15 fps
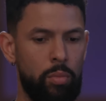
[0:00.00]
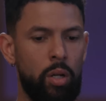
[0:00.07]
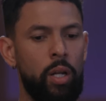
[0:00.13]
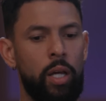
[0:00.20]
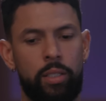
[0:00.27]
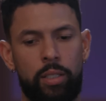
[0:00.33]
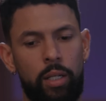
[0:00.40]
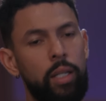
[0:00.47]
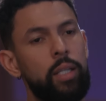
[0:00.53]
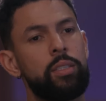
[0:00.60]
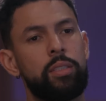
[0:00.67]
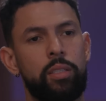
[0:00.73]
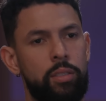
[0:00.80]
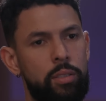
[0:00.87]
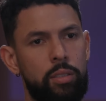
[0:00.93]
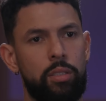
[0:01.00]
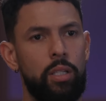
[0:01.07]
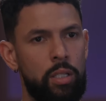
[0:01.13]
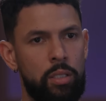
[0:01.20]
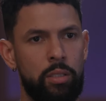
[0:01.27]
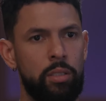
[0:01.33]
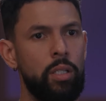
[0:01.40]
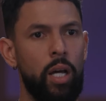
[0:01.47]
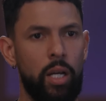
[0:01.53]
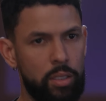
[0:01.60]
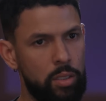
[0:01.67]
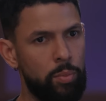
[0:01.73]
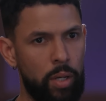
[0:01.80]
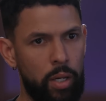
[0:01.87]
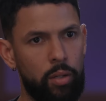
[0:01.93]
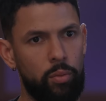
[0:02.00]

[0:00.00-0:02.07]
Bro, like the list is nuts, man.